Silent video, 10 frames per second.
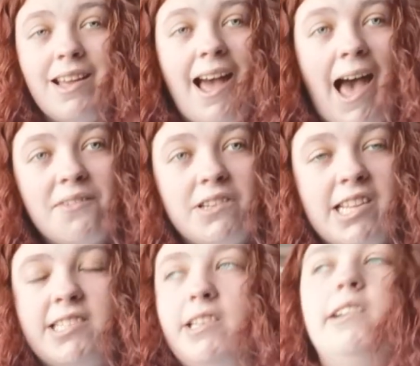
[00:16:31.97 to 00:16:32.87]
Have a
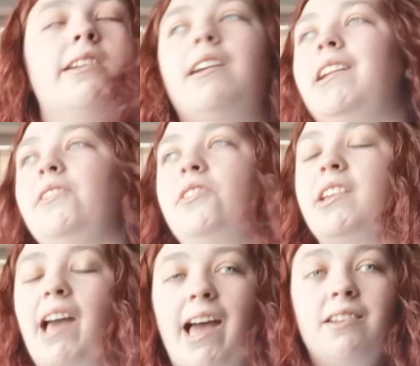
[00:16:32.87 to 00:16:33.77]
listen, and if you
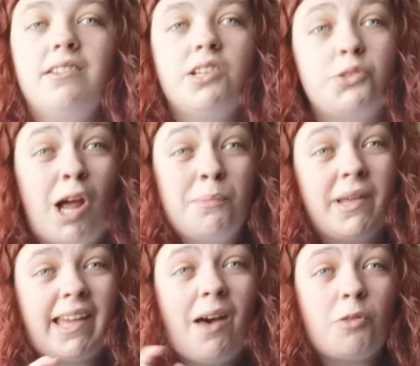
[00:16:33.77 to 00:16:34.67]
can, try and
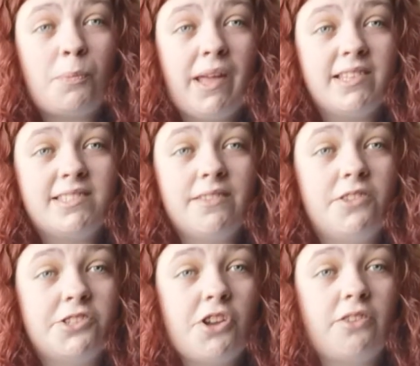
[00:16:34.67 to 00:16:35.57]
pick out the bits of
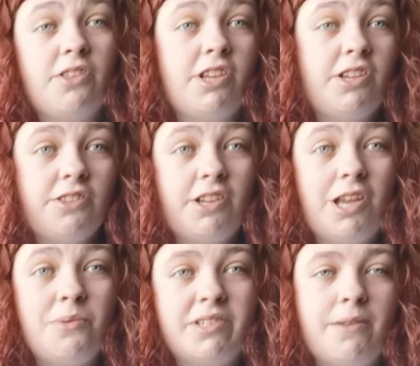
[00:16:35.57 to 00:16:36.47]
the song that they're
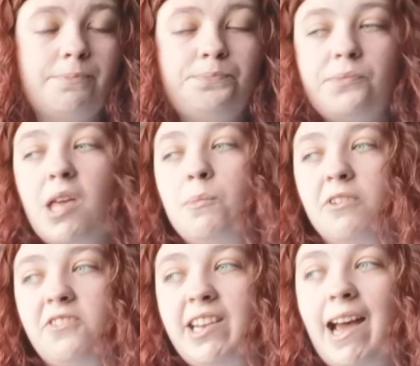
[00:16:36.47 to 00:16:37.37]
using.
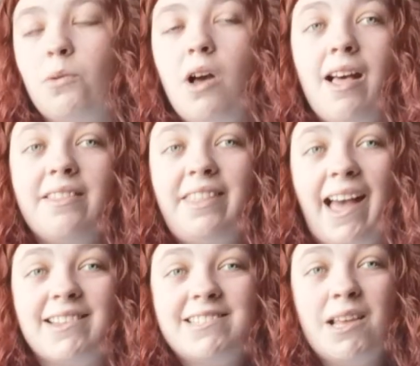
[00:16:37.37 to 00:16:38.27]
But for now,
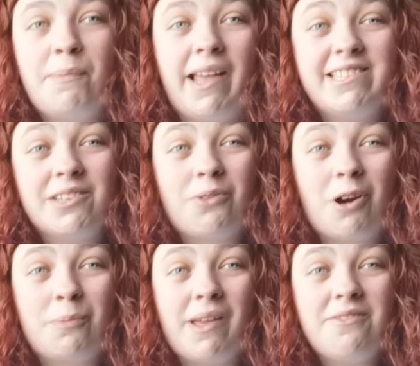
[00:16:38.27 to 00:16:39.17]
that's a basic
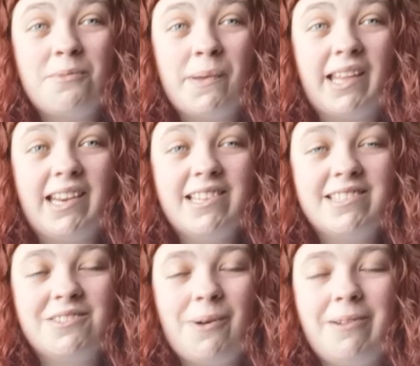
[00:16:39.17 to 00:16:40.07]
rock beat for beginners
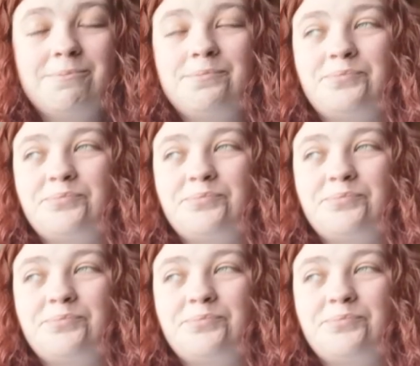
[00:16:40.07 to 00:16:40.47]
as well.